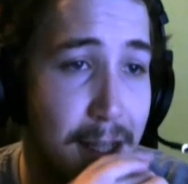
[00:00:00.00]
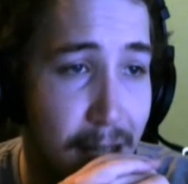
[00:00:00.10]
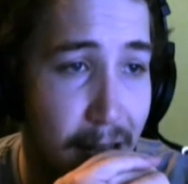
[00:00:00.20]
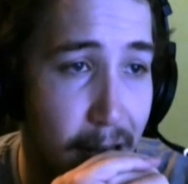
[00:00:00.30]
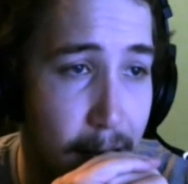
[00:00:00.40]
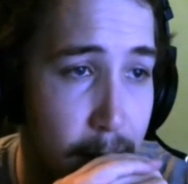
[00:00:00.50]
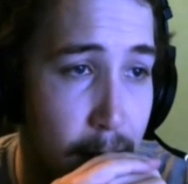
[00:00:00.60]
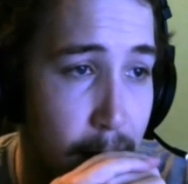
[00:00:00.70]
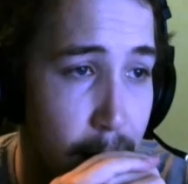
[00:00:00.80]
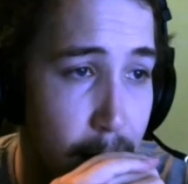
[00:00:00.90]
there.
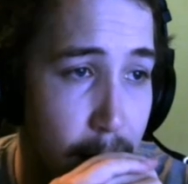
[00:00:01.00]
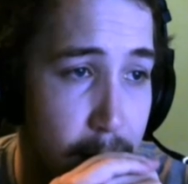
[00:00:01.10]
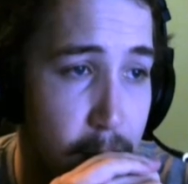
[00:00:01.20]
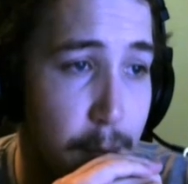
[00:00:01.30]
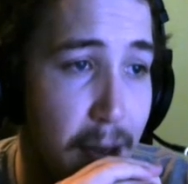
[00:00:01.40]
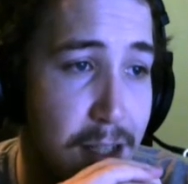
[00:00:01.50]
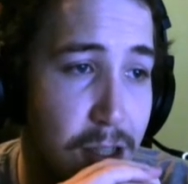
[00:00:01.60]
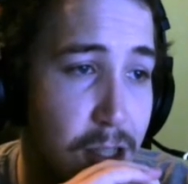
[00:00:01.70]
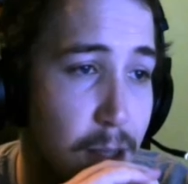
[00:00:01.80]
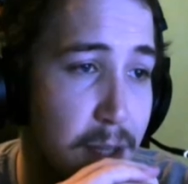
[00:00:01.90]
You imagine
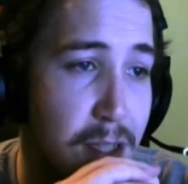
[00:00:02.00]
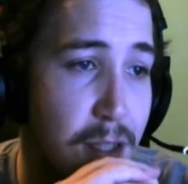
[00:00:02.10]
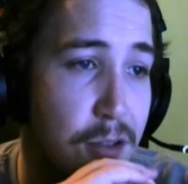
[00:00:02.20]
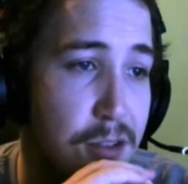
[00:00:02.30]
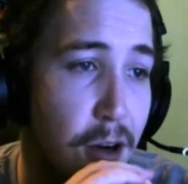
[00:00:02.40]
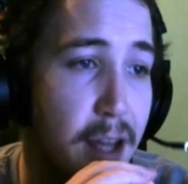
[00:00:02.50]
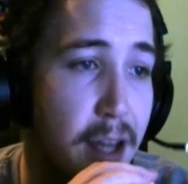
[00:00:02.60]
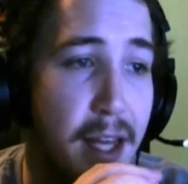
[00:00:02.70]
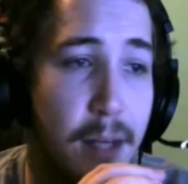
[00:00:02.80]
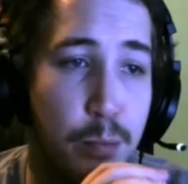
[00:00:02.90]
somebody single target,
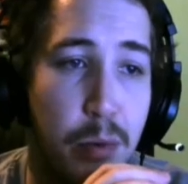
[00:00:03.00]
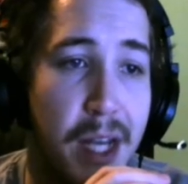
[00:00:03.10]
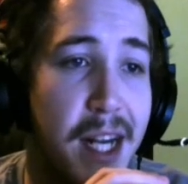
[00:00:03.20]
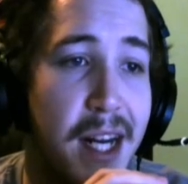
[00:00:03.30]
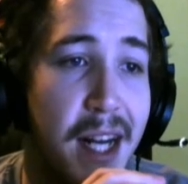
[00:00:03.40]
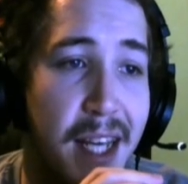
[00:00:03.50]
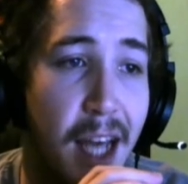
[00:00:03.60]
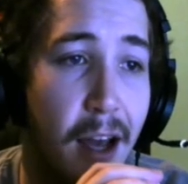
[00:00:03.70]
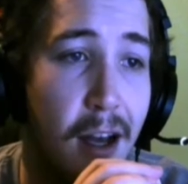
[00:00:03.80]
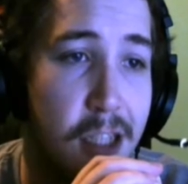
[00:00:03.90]
like, bringing in a
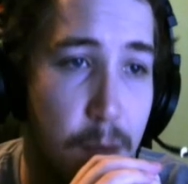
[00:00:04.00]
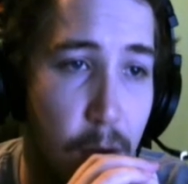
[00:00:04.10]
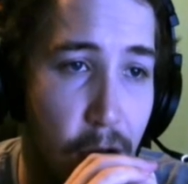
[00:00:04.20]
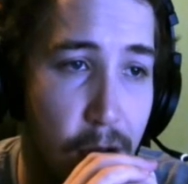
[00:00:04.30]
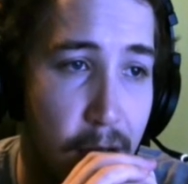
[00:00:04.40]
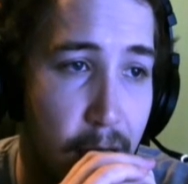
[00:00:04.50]
Chaos Bolt